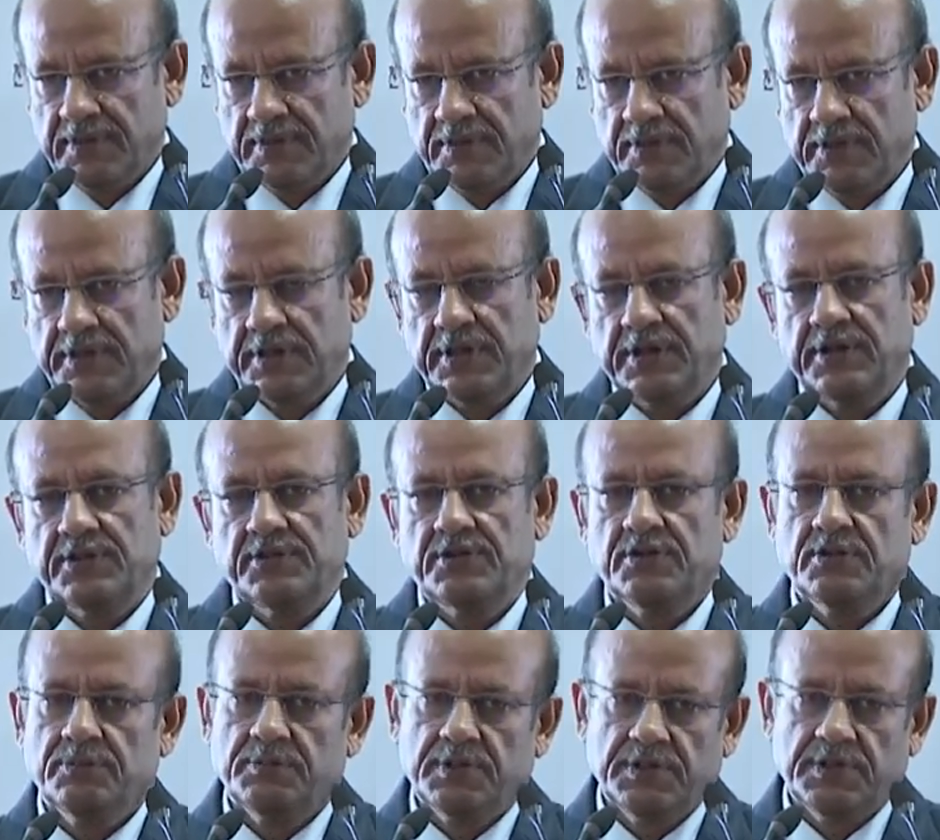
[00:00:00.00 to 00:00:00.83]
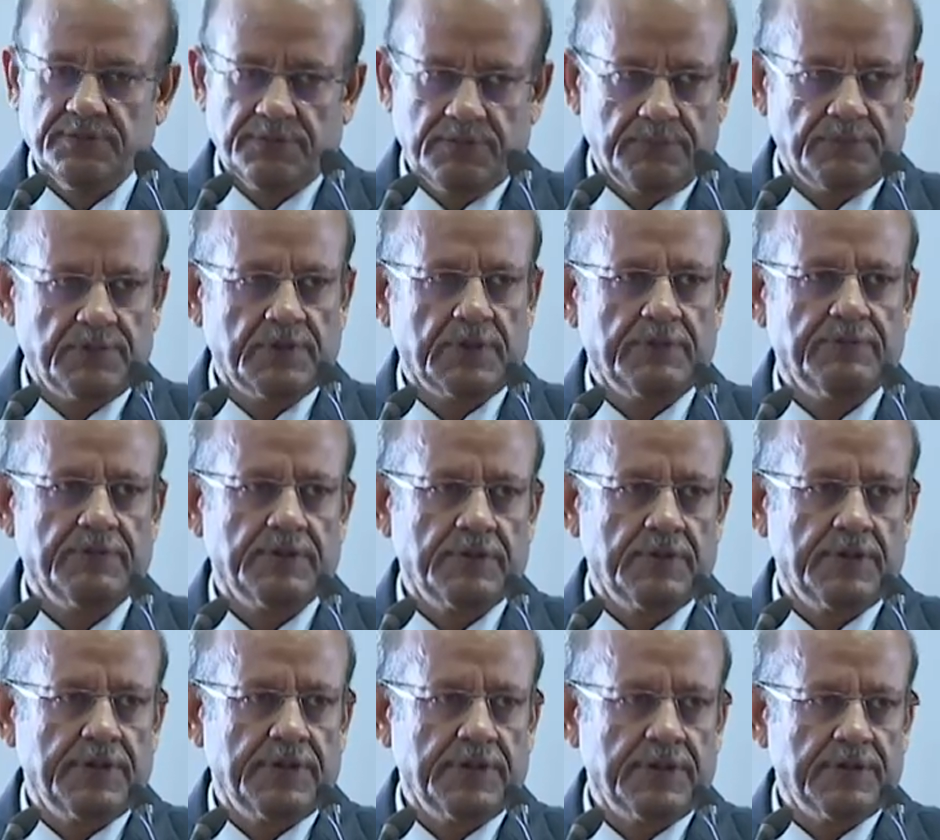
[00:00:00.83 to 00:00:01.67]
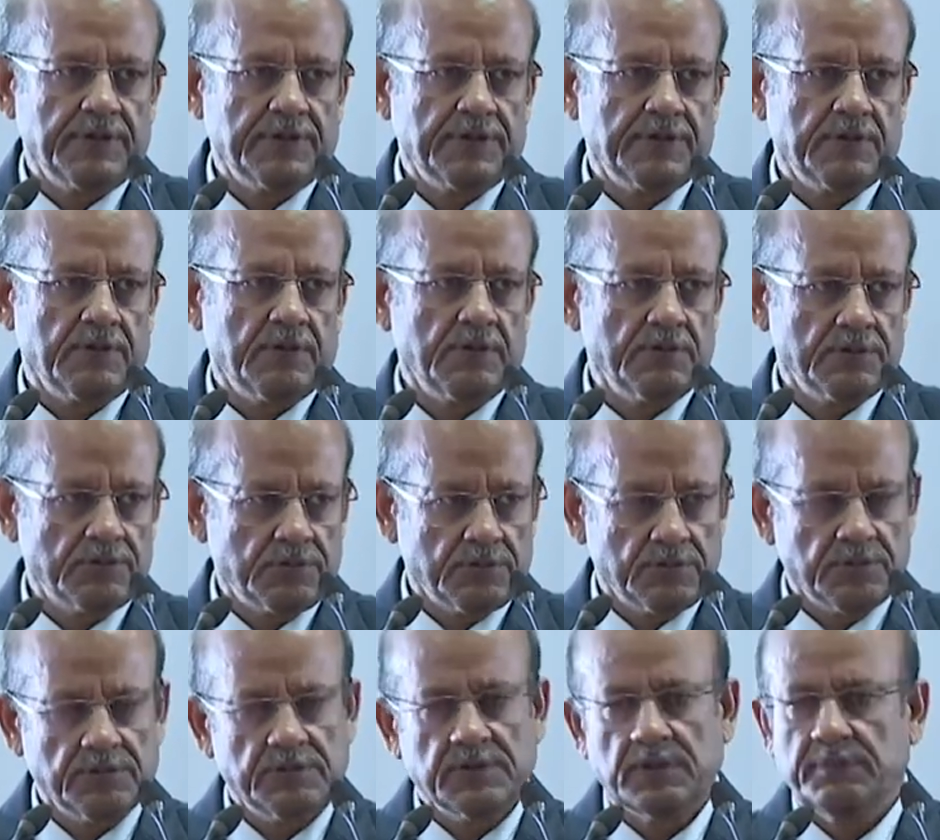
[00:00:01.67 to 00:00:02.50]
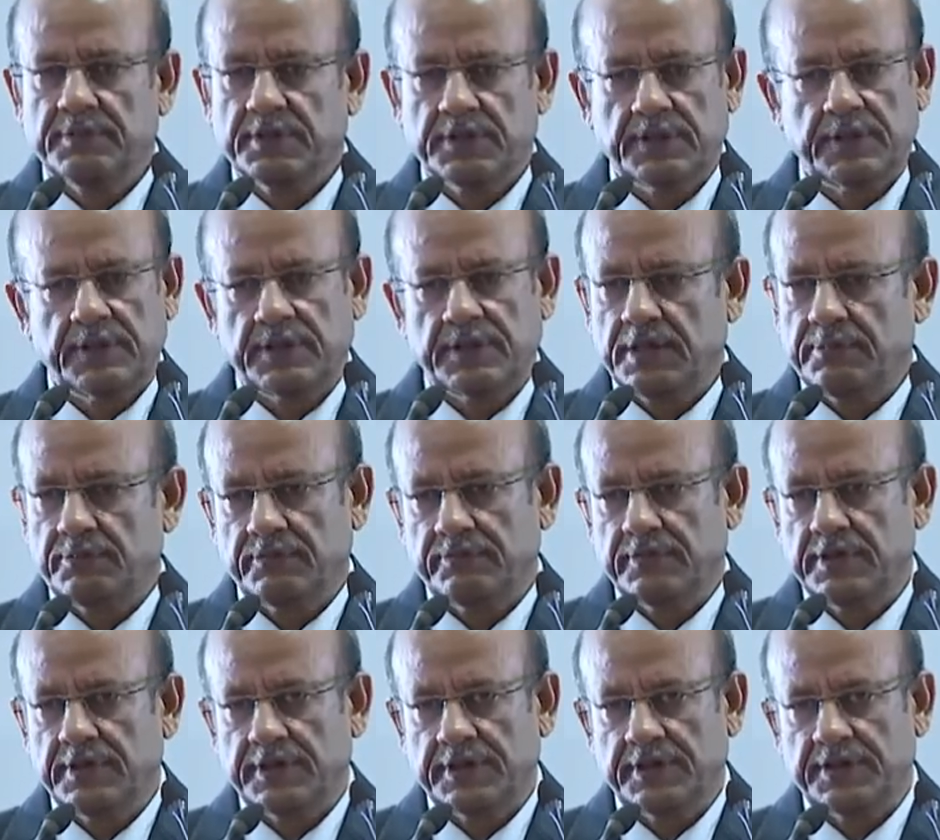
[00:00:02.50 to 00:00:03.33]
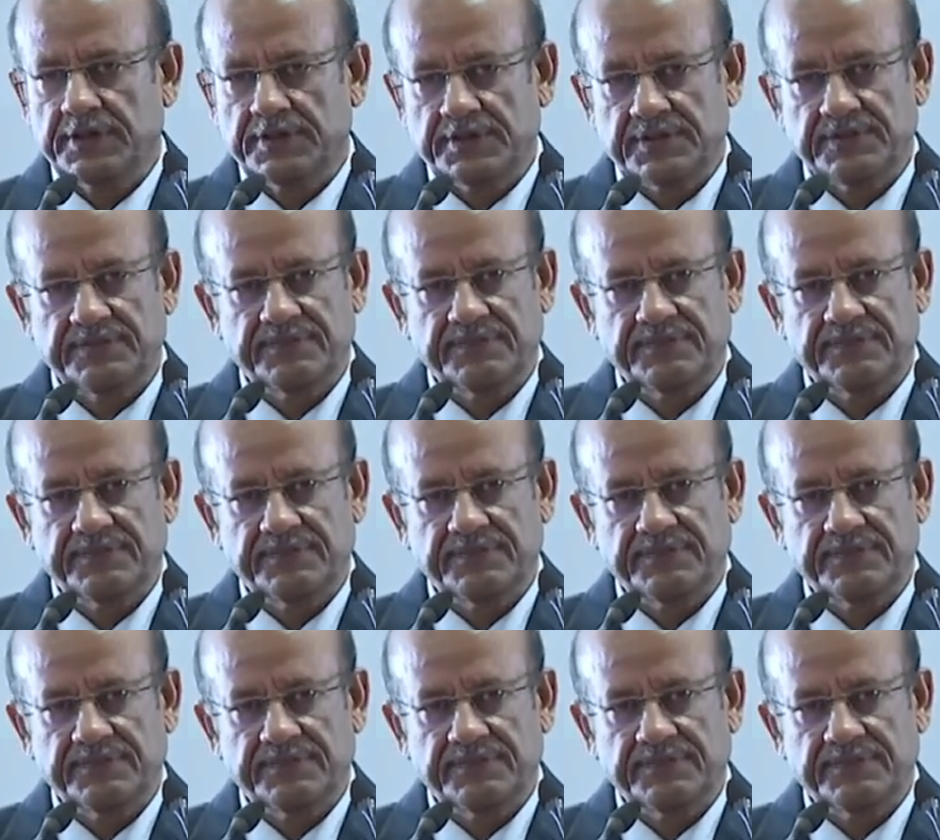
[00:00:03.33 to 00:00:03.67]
Litigation means some service litigation also, some other type of litigation.